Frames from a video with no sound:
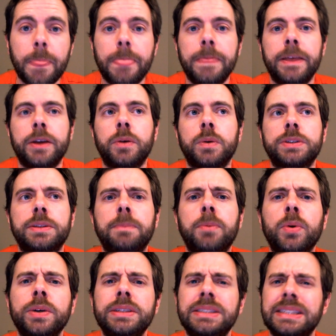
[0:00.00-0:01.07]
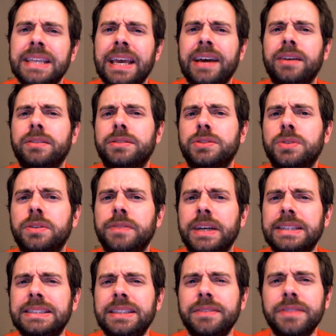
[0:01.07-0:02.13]
There was a Boy Scout sort of
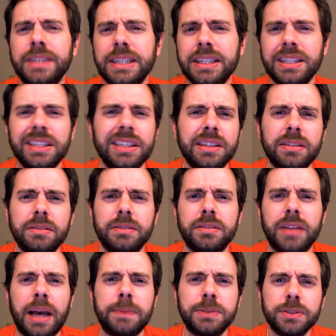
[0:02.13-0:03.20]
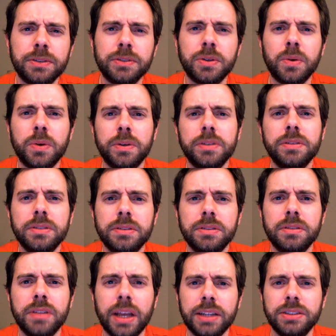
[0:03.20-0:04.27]
activity app school
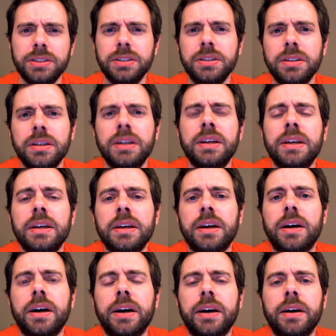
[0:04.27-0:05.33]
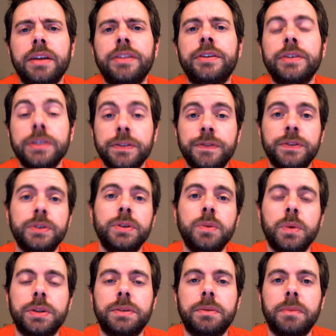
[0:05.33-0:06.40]
course last year. Uh, and there is food
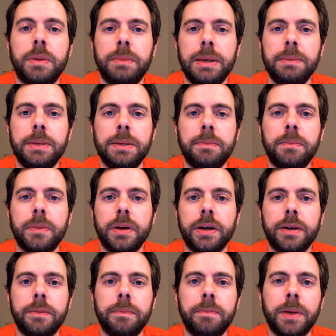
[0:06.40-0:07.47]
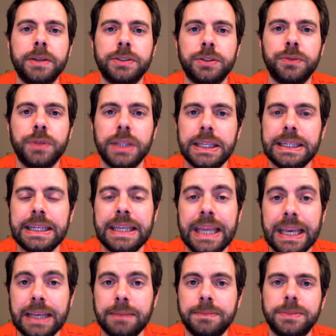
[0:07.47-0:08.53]
with uh, maybe a uh, buzzard related
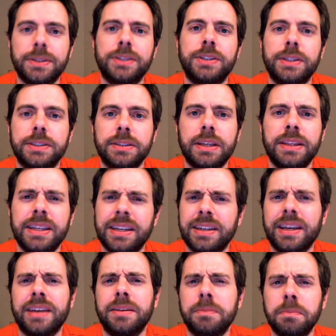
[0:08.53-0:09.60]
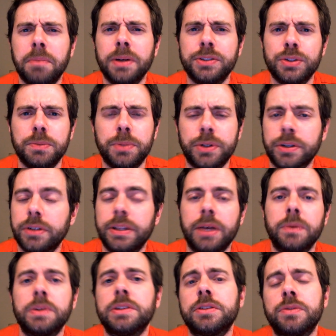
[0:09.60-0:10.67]
name, such as I think I got a buzzard burger
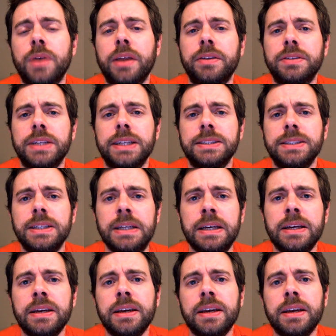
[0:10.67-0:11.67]
that was rather tasty.